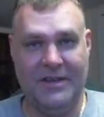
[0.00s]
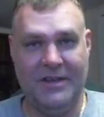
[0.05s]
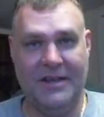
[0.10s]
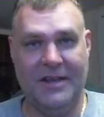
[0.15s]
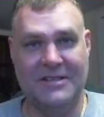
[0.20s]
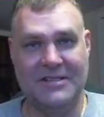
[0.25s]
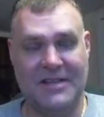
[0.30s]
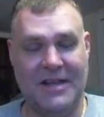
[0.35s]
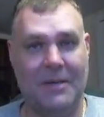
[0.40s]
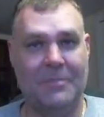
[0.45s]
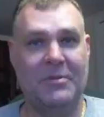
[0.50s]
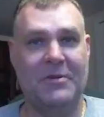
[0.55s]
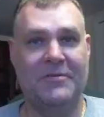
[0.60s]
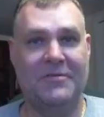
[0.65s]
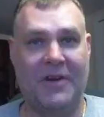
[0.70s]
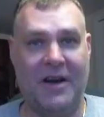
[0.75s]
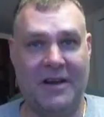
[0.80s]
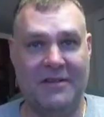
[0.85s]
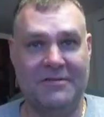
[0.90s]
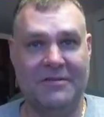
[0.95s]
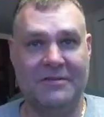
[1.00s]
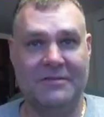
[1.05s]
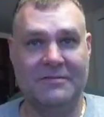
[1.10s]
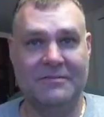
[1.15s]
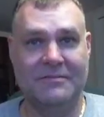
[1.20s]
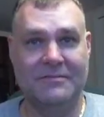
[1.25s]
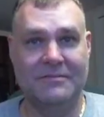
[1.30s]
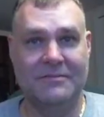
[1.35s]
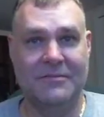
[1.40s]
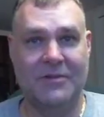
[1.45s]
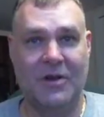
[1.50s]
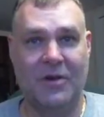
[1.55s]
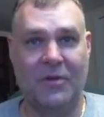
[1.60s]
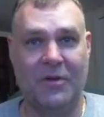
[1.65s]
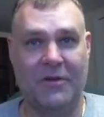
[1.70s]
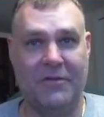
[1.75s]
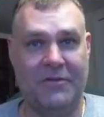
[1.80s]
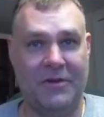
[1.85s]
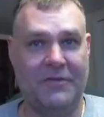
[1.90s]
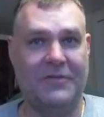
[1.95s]
It's an MP5
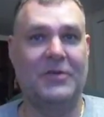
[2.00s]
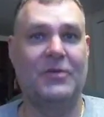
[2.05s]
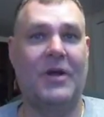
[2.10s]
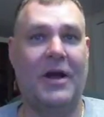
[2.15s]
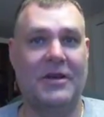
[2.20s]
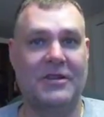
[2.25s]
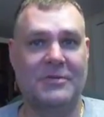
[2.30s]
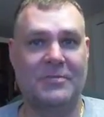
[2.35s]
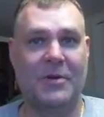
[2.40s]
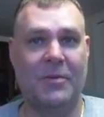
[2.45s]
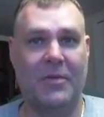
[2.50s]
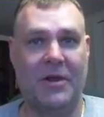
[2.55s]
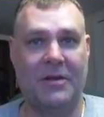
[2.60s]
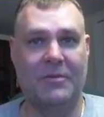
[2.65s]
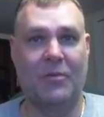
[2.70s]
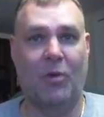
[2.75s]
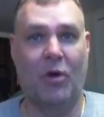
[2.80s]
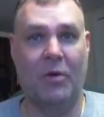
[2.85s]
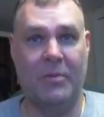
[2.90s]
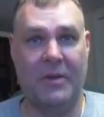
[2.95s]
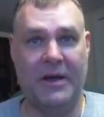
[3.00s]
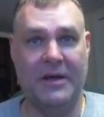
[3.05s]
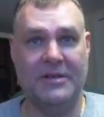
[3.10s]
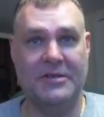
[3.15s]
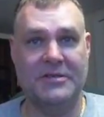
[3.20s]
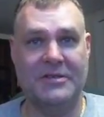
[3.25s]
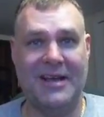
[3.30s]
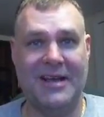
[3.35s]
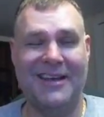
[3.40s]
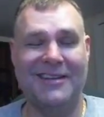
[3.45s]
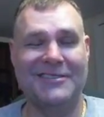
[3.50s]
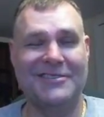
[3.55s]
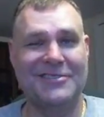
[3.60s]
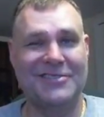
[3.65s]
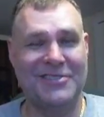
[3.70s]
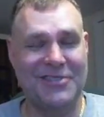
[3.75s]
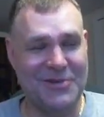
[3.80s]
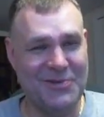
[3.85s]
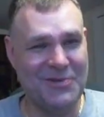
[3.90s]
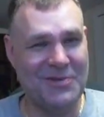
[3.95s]
with 50 rounds per minute more base and
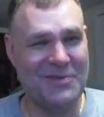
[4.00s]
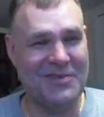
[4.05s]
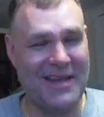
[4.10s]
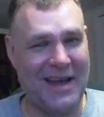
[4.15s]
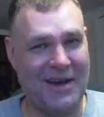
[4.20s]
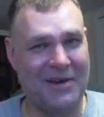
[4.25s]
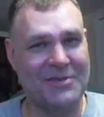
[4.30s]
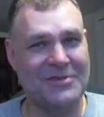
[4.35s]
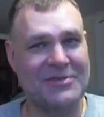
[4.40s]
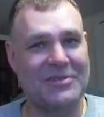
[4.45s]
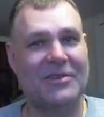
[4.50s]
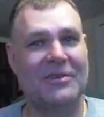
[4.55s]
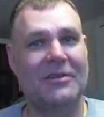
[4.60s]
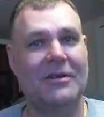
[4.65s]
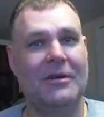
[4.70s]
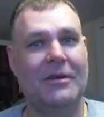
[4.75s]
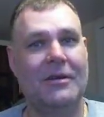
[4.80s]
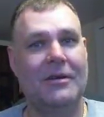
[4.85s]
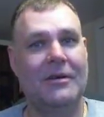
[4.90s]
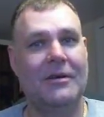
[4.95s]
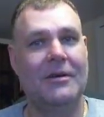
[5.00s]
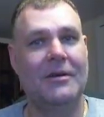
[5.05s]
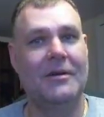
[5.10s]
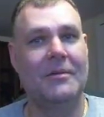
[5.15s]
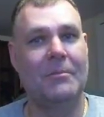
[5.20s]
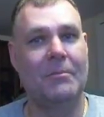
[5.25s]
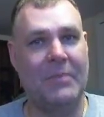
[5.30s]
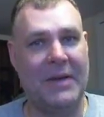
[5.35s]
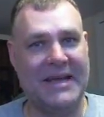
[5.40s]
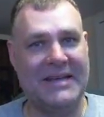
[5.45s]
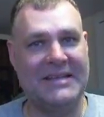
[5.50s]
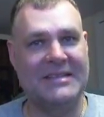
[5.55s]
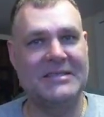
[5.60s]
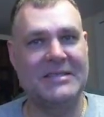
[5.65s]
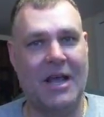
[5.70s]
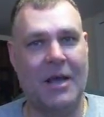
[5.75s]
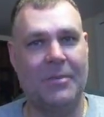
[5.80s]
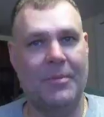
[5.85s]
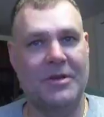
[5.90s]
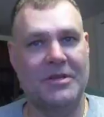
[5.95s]
2,000 base
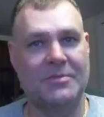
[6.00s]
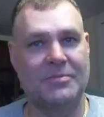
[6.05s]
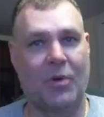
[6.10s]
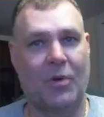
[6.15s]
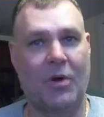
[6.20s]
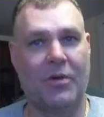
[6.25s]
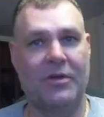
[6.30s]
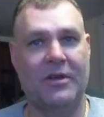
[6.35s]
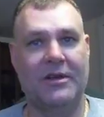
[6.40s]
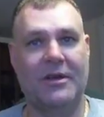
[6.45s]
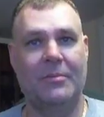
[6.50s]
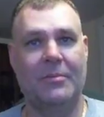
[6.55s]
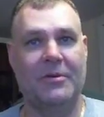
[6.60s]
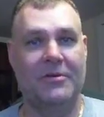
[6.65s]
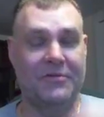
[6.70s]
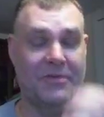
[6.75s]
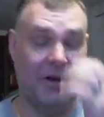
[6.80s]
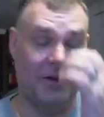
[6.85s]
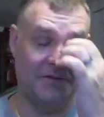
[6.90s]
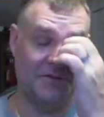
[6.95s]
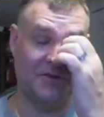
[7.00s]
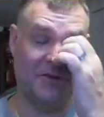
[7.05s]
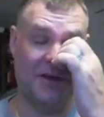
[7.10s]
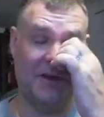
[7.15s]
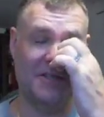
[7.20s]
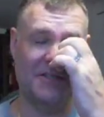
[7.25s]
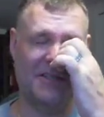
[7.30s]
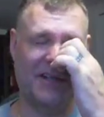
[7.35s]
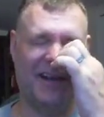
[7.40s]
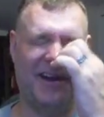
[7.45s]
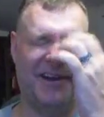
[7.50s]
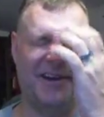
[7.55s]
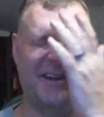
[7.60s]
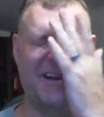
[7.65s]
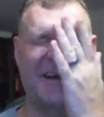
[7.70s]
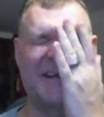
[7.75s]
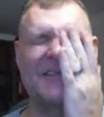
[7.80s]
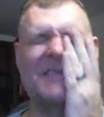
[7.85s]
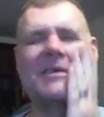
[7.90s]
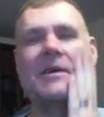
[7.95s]
damage more than the MP5. Sorry, I just got a
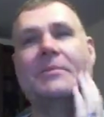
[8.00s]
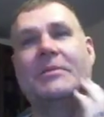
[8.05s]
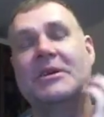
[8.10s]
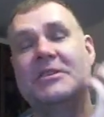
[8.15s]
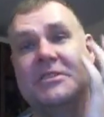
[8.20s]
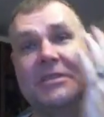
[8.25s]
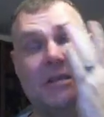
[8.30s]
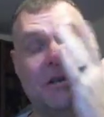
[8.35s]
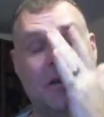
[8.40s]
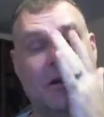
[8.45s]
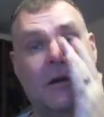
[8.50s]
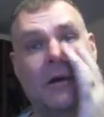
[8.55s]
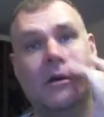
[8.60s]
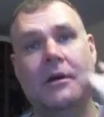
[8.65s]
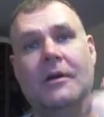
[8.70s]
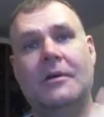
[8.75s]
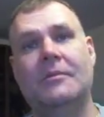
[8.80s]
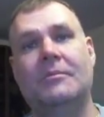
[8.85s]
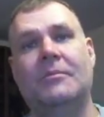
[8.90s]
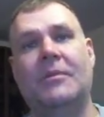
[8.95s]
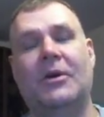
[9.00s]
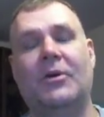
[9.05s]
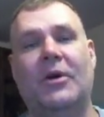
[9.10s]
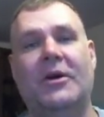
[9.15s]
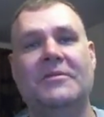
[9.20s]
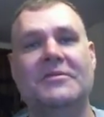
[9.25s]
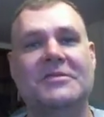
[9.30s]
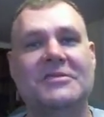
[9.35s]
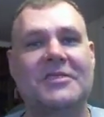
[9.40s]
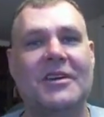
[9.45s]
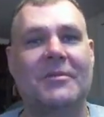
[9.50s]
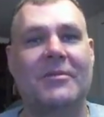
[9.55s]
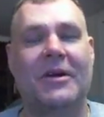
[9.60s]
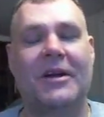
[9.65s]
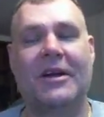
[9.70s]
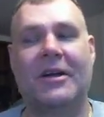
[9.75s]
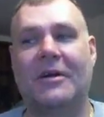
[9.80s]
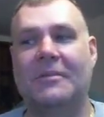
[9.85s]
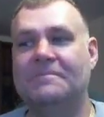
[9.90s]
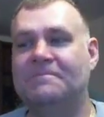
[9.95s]
haircut, so I'm itchy. My wife just cut my
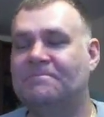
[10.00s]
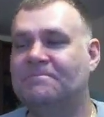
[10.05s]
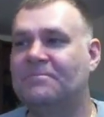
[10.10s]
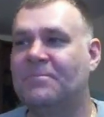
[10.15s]
hair.